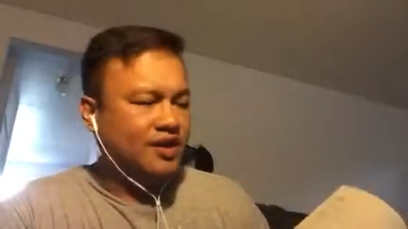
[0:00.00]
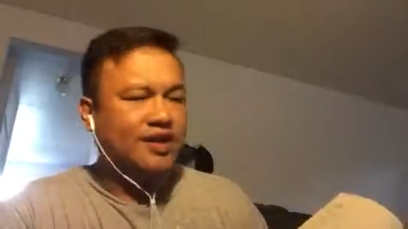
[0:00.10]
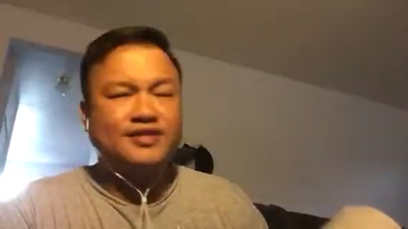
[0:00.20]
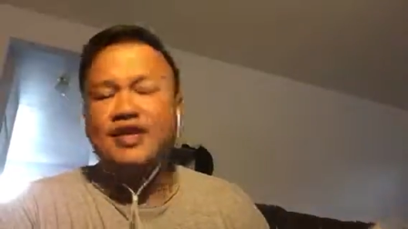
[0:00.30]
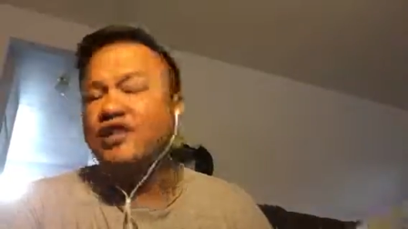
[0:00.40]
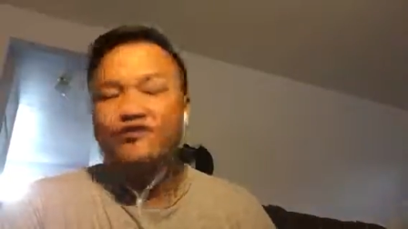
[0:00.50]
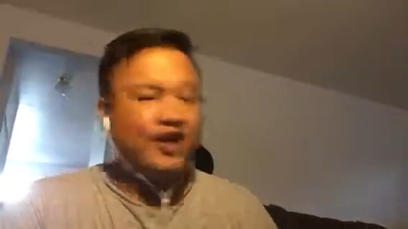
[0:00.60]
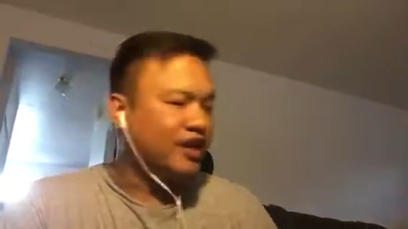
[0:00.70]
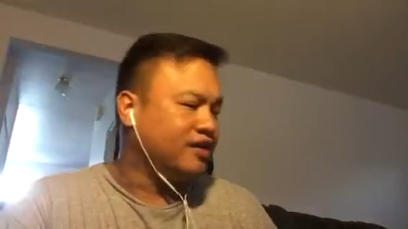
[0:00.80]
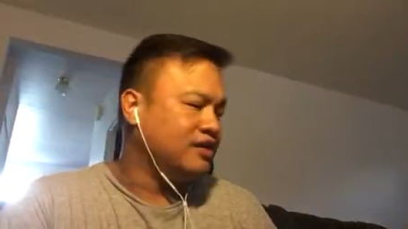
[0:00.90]
It's
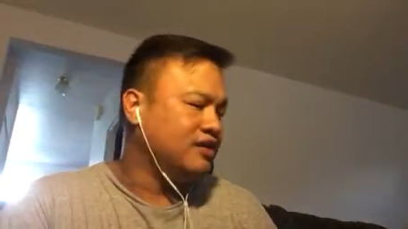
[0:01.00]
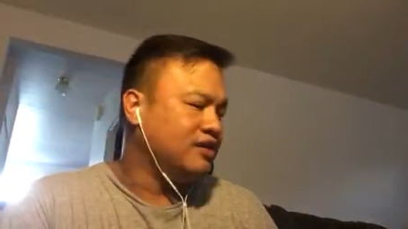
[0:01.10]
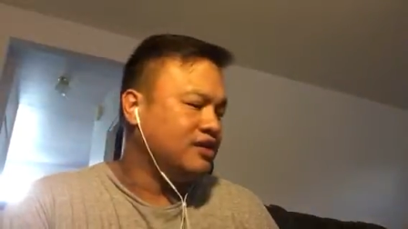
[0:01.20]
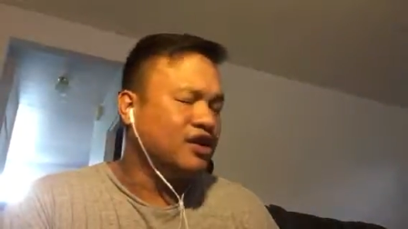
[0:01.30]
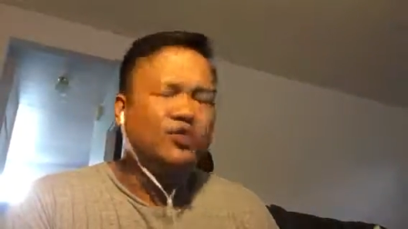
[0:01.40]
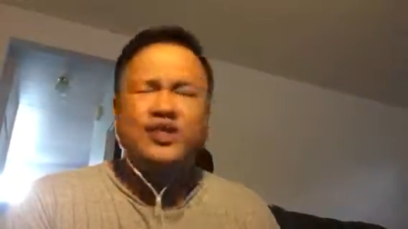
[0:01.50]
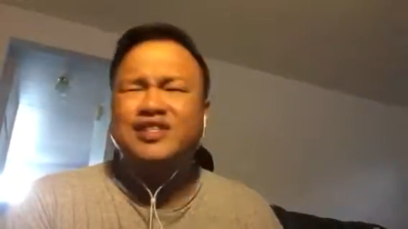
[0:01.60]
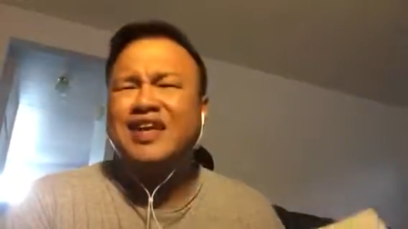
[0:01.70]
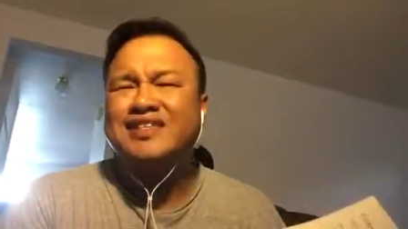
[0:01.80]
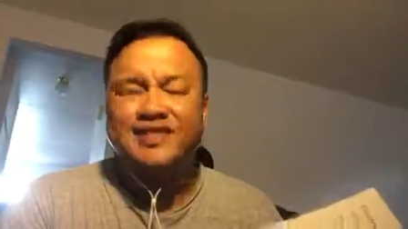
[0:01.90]
innovated. In other words,
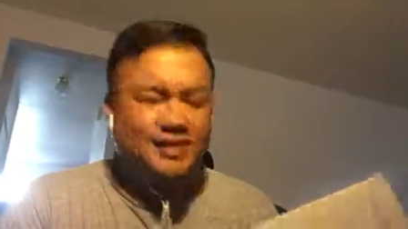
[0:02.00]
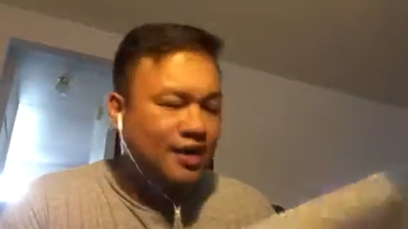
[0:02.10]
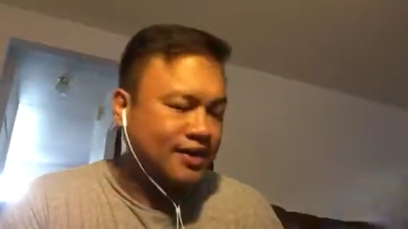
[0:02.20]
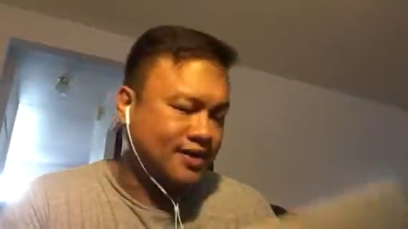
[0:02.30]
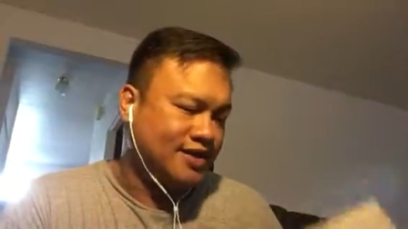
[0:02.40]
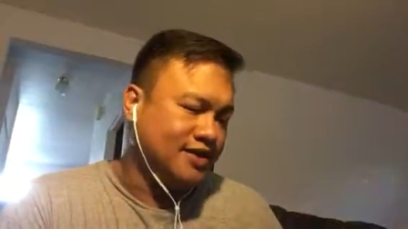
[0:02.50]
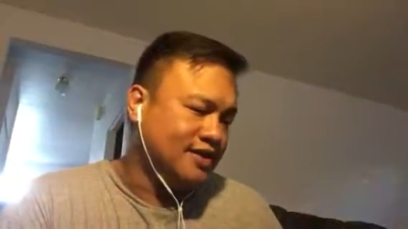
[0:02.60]
they're not stuck.